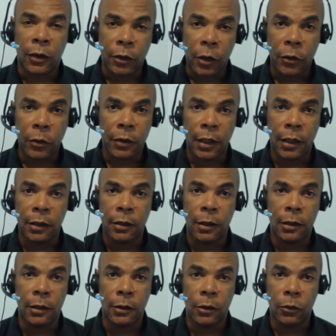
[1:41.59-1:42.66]
third thing you
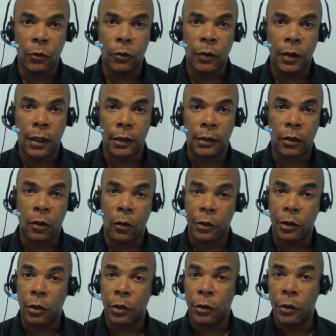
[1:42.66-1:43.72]
need to do is
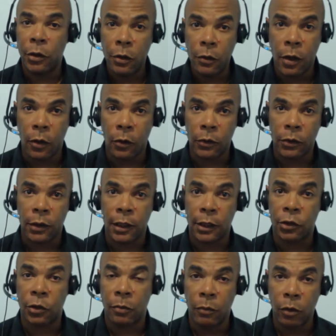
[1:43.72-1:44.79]
on your new host
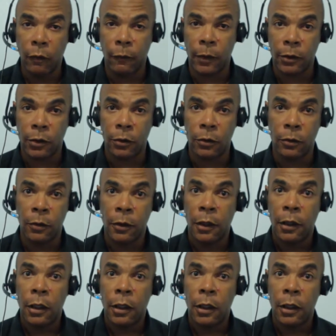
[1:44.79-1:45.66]
that you're moving to,